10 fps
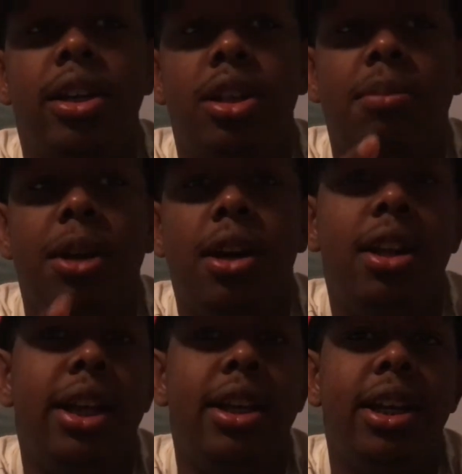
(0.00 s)
stop
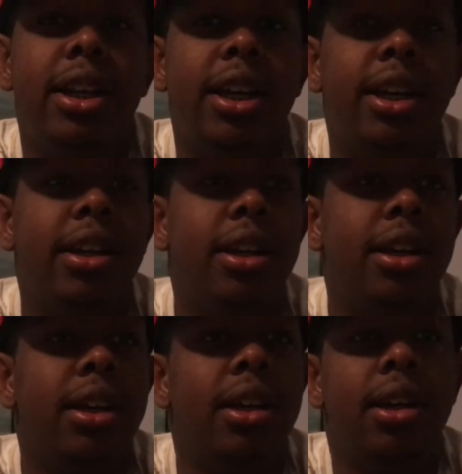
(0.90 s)
talking like an idiot."
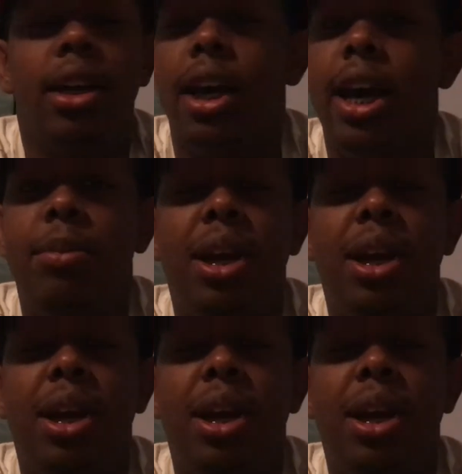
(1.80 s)
And we